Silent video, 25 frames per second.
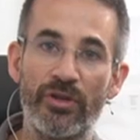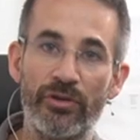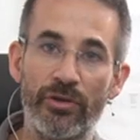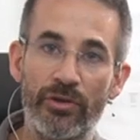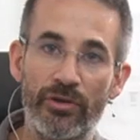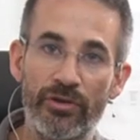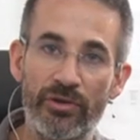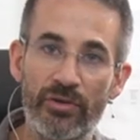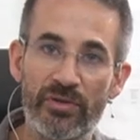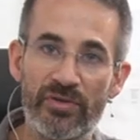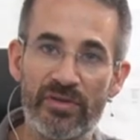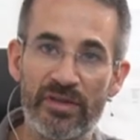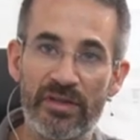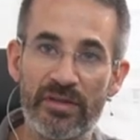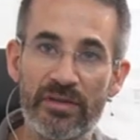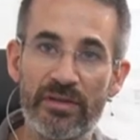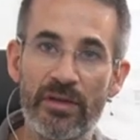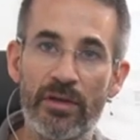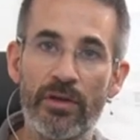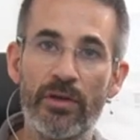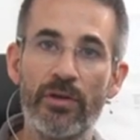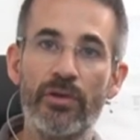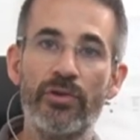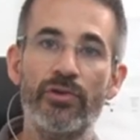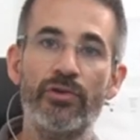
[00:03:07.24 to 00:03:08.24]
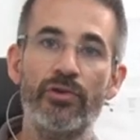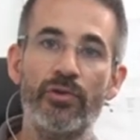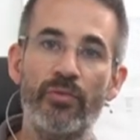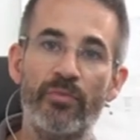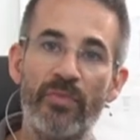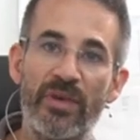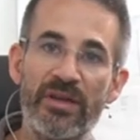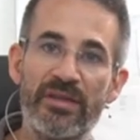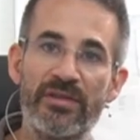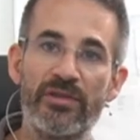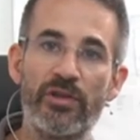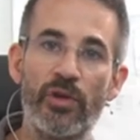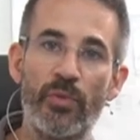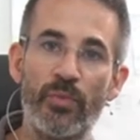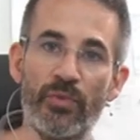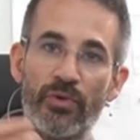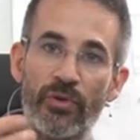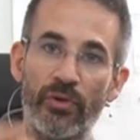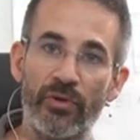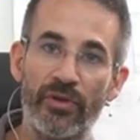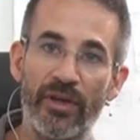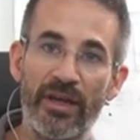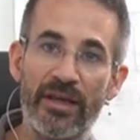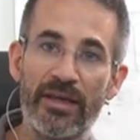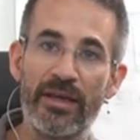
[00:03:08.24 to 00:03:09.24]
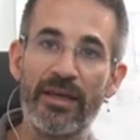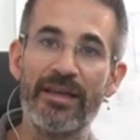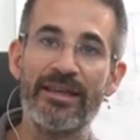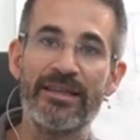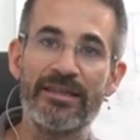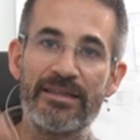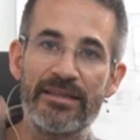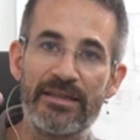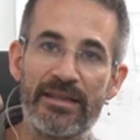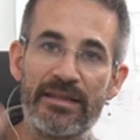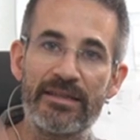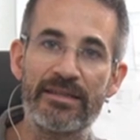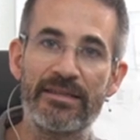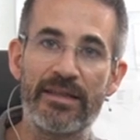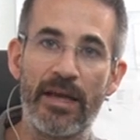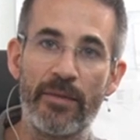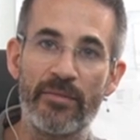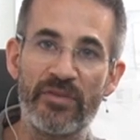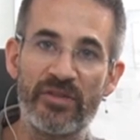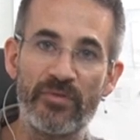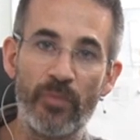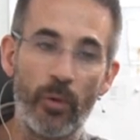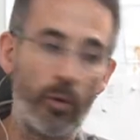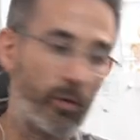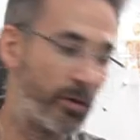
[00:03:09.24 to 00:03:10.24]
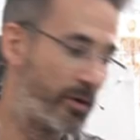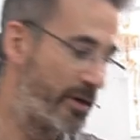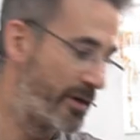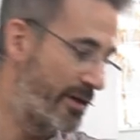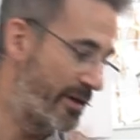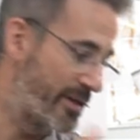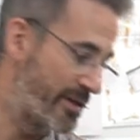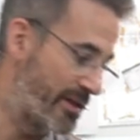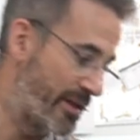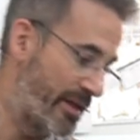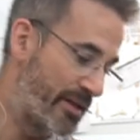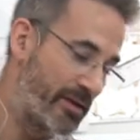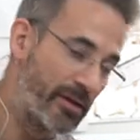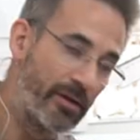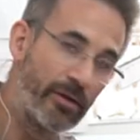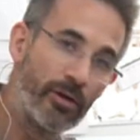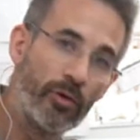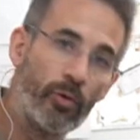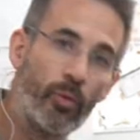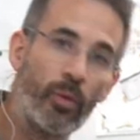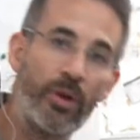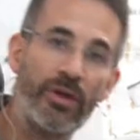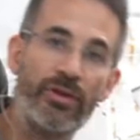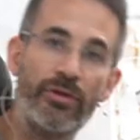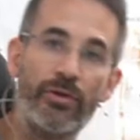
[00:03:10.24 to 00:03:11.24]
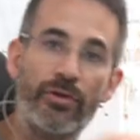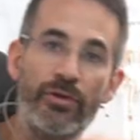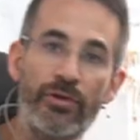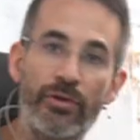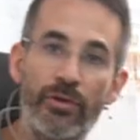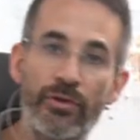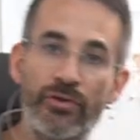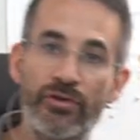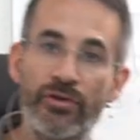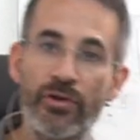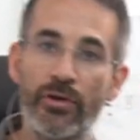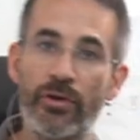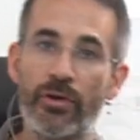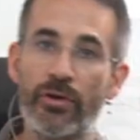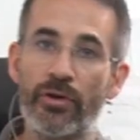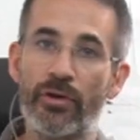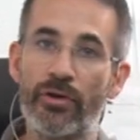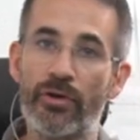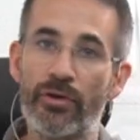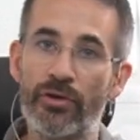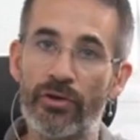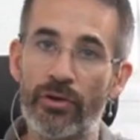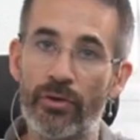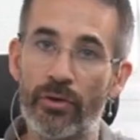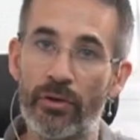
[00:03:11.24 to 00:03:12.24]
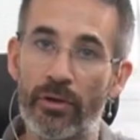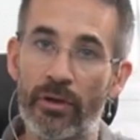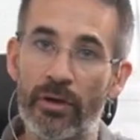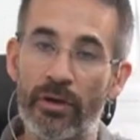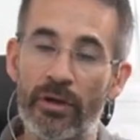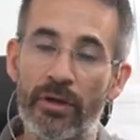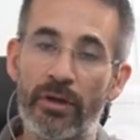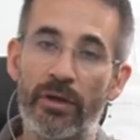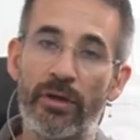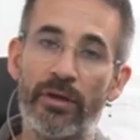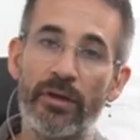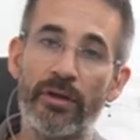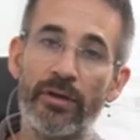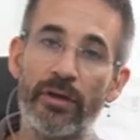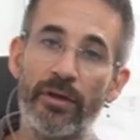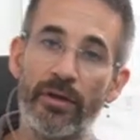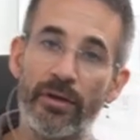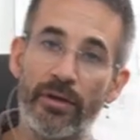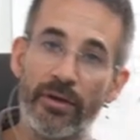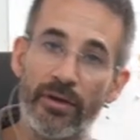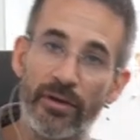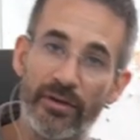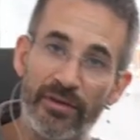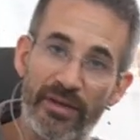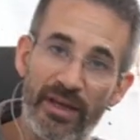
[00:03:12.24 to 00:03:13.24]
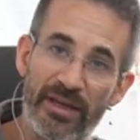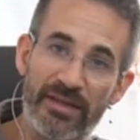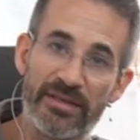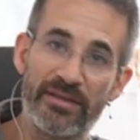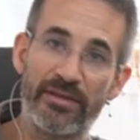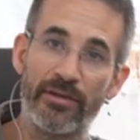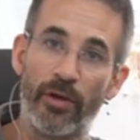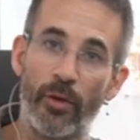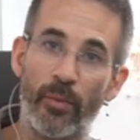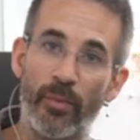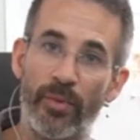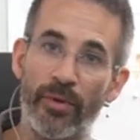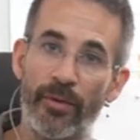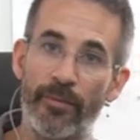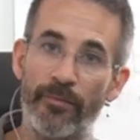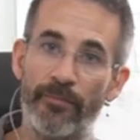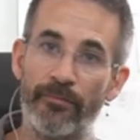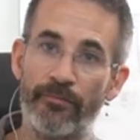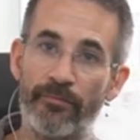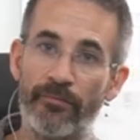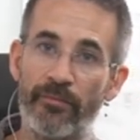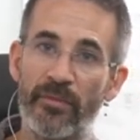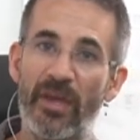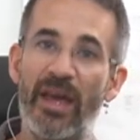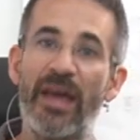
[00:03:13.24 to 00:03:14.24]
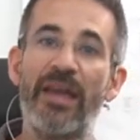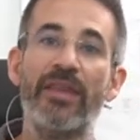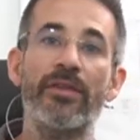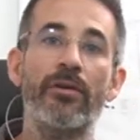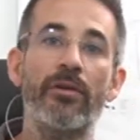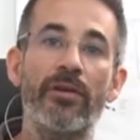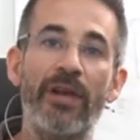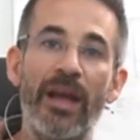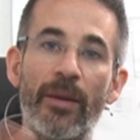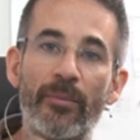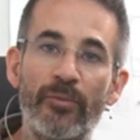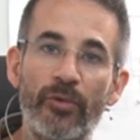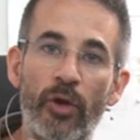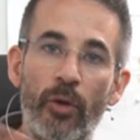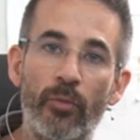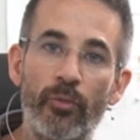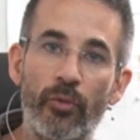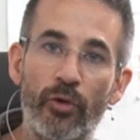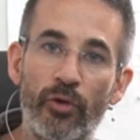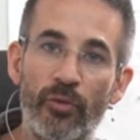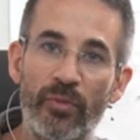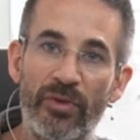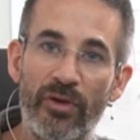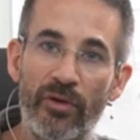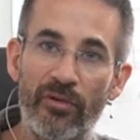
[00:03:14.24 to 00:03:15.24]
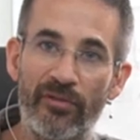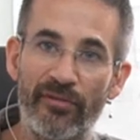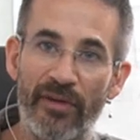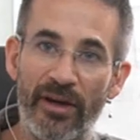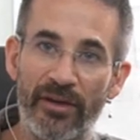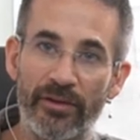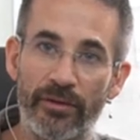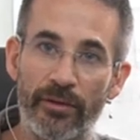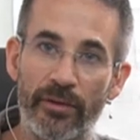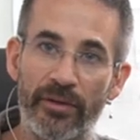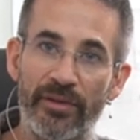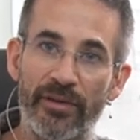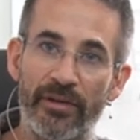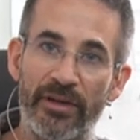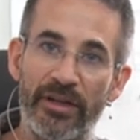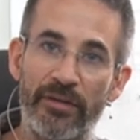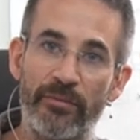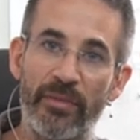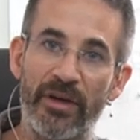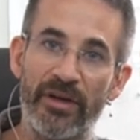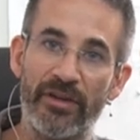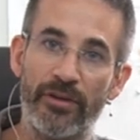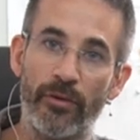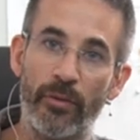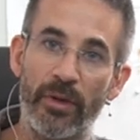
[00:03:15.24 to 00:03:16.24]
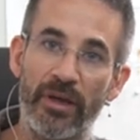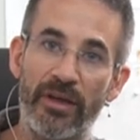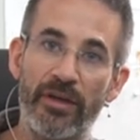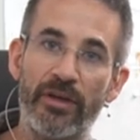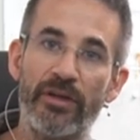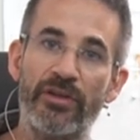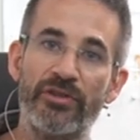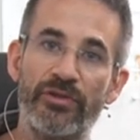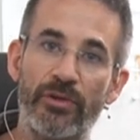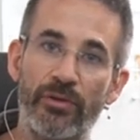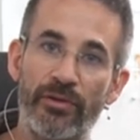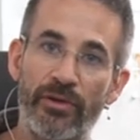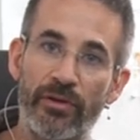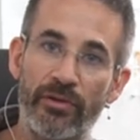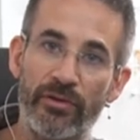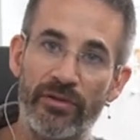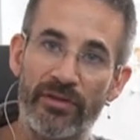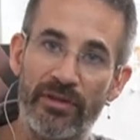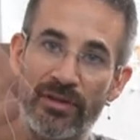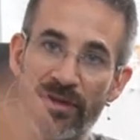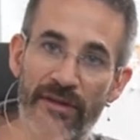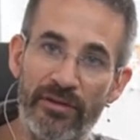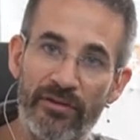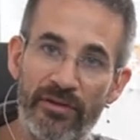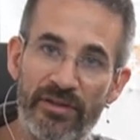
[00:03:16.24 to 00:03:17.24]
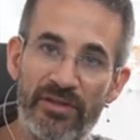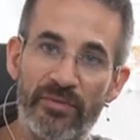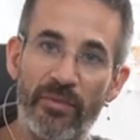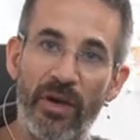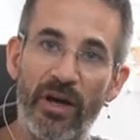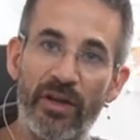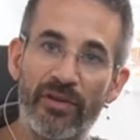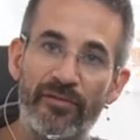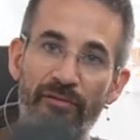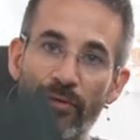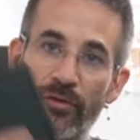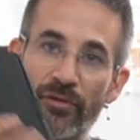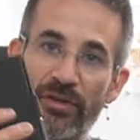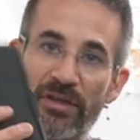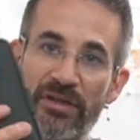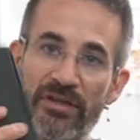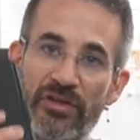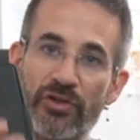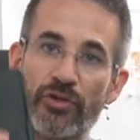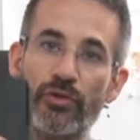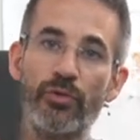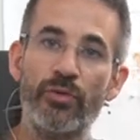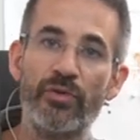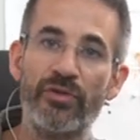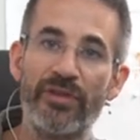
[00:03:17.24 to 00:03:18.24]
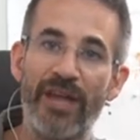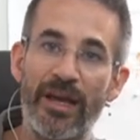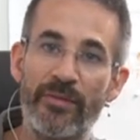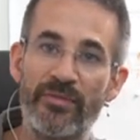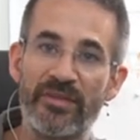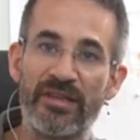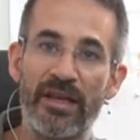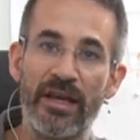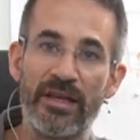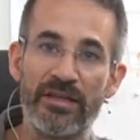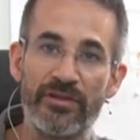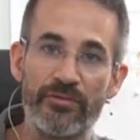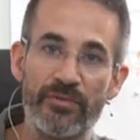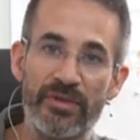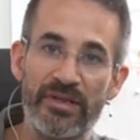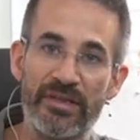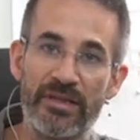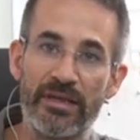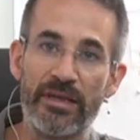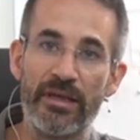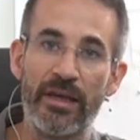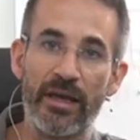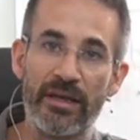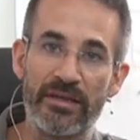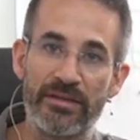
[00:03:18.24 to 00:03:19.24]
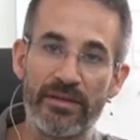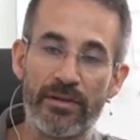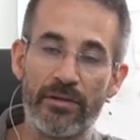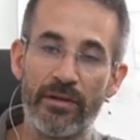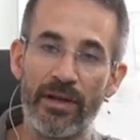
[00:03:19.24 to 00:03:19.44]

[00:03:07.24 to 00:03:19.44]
you use it, you mess up your neck six times more than when you use your uh, desktop. And the laptop would be a factor three, by the way. So the smartphone is two times as risky as the